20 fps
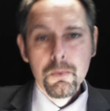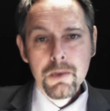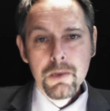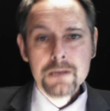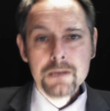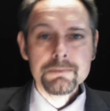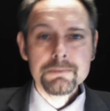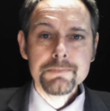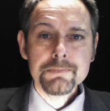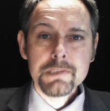
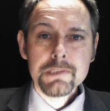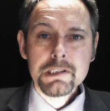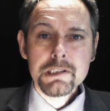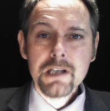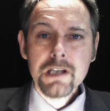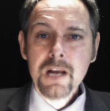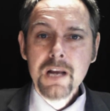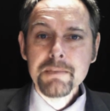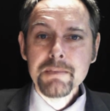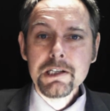Well,
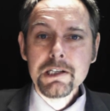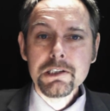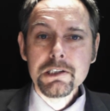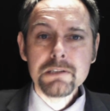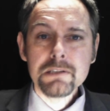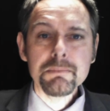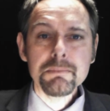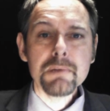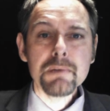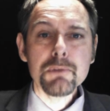the
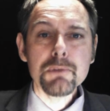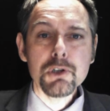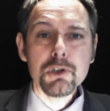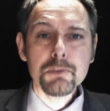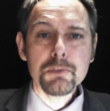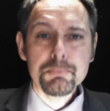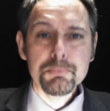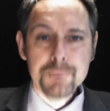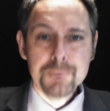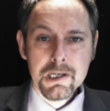timing couldn't be
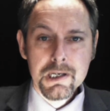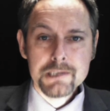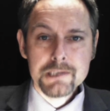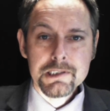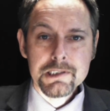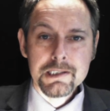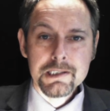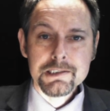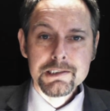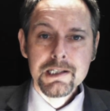more
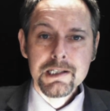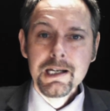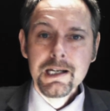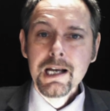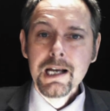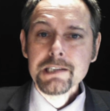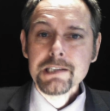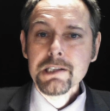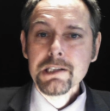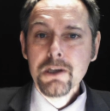pertinent
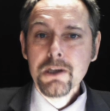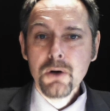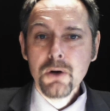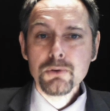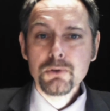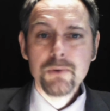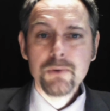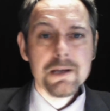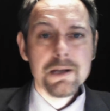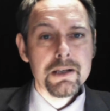as the
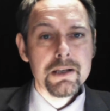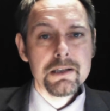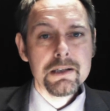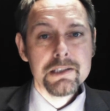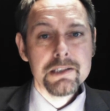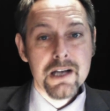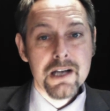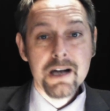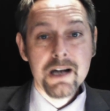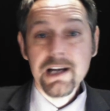cold
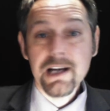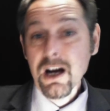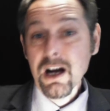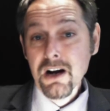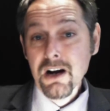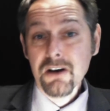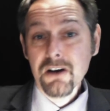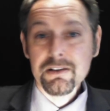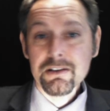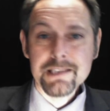weather, nigh
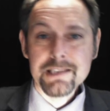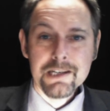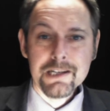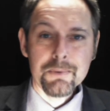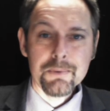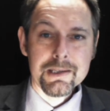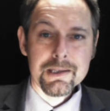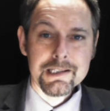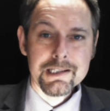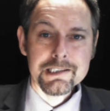
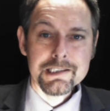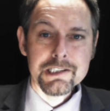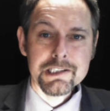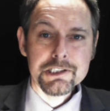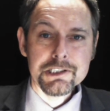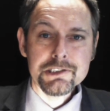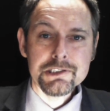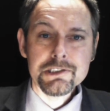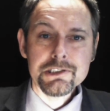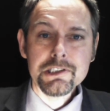Arctic weather
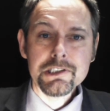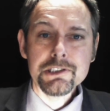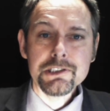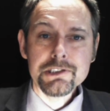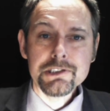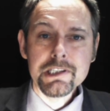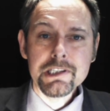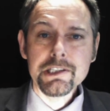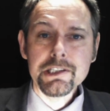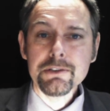conditions
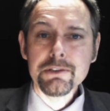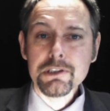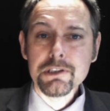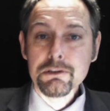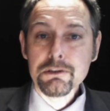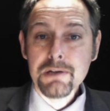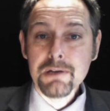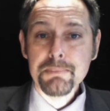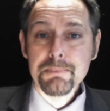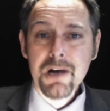continue
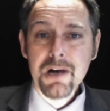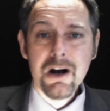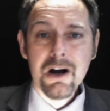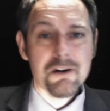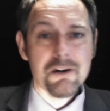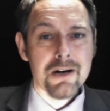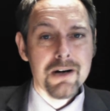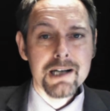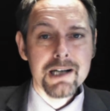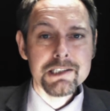to grip
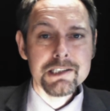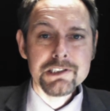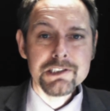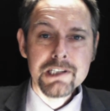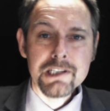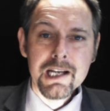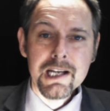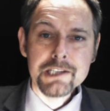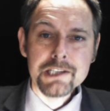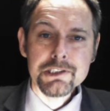our
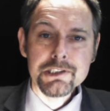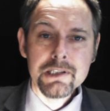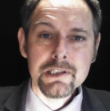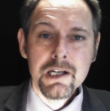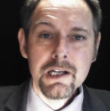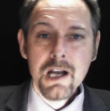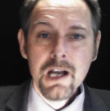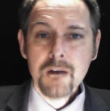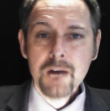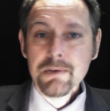island
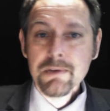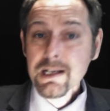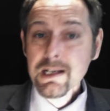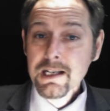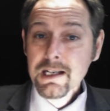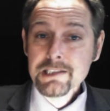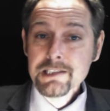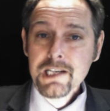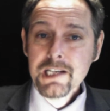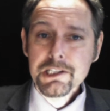nation, a
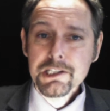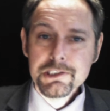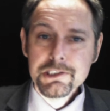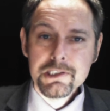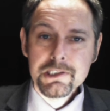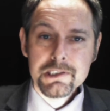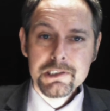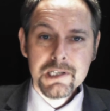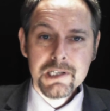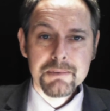
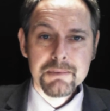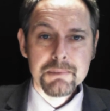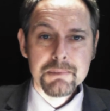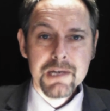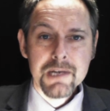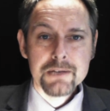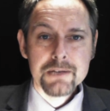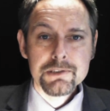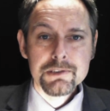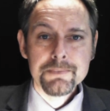realisation has come
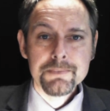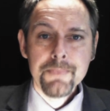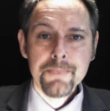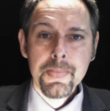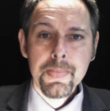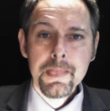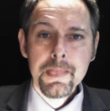about.